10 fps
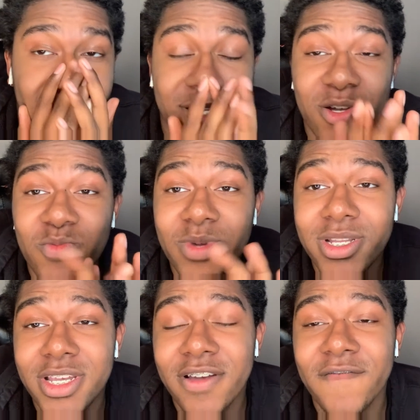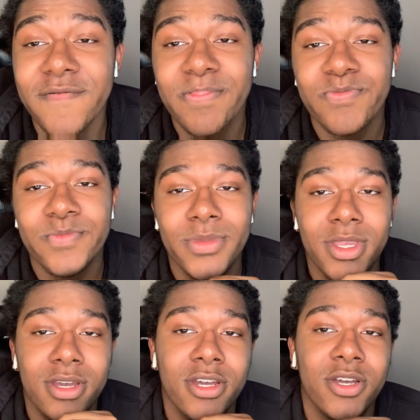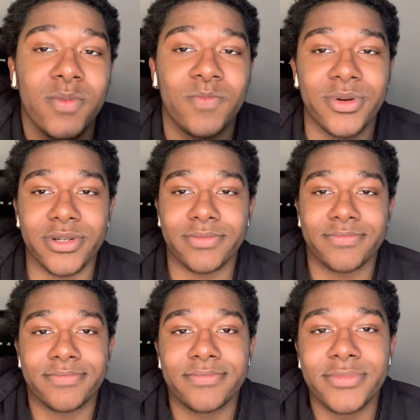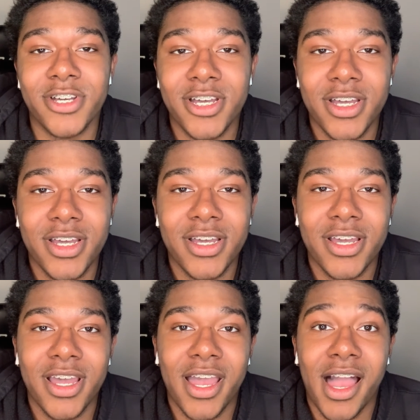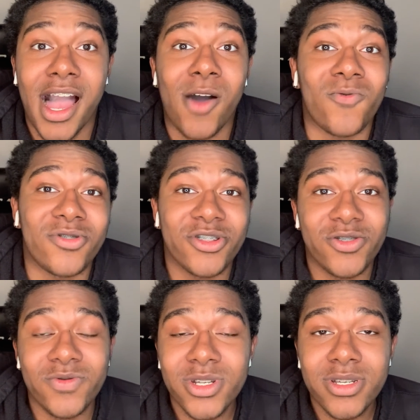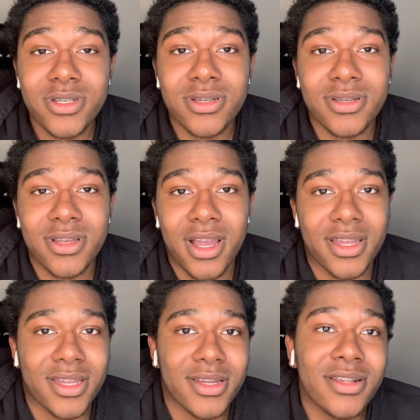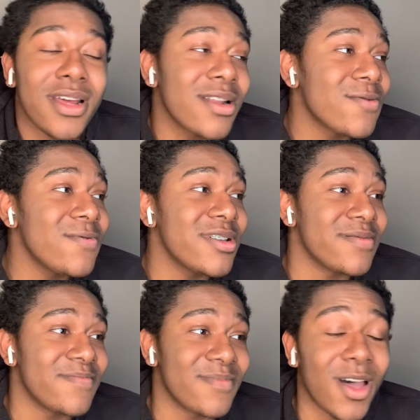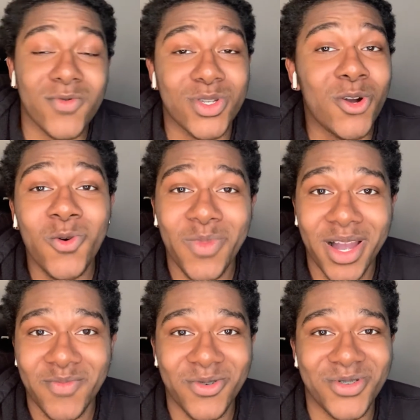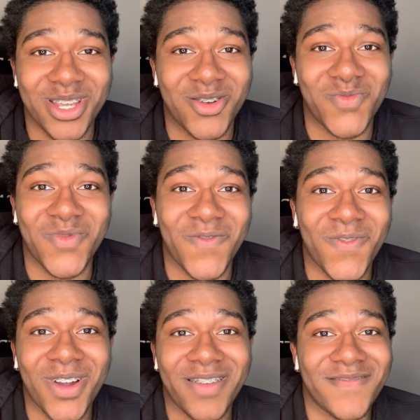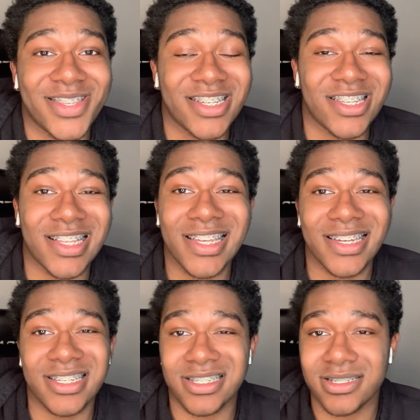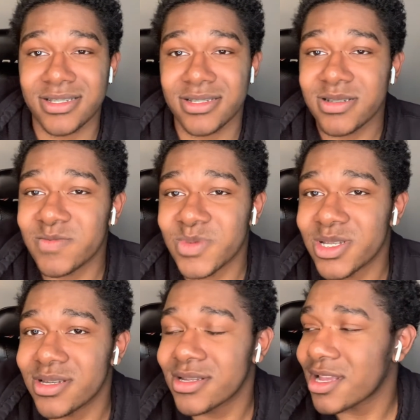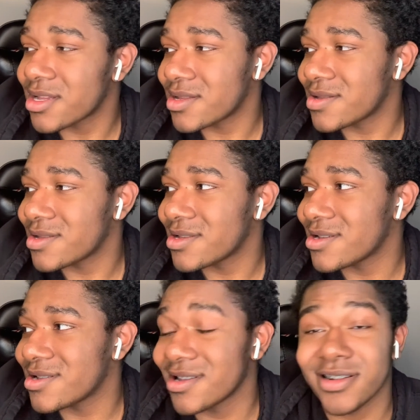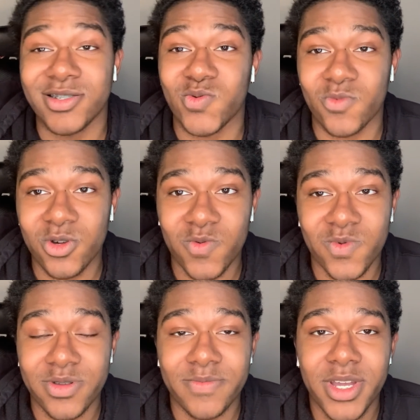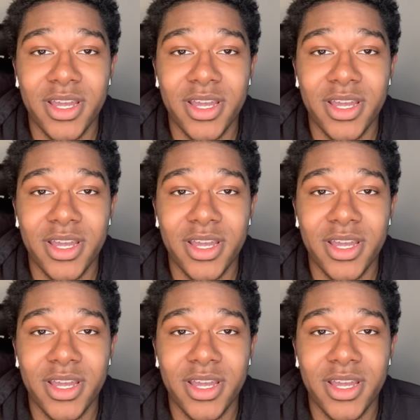it's gonna be tough, but I want to do this. I can get it out of the way. I was going to buy a motorcycle before I even took the class, cause you know what I'm saying. I I just wanted one,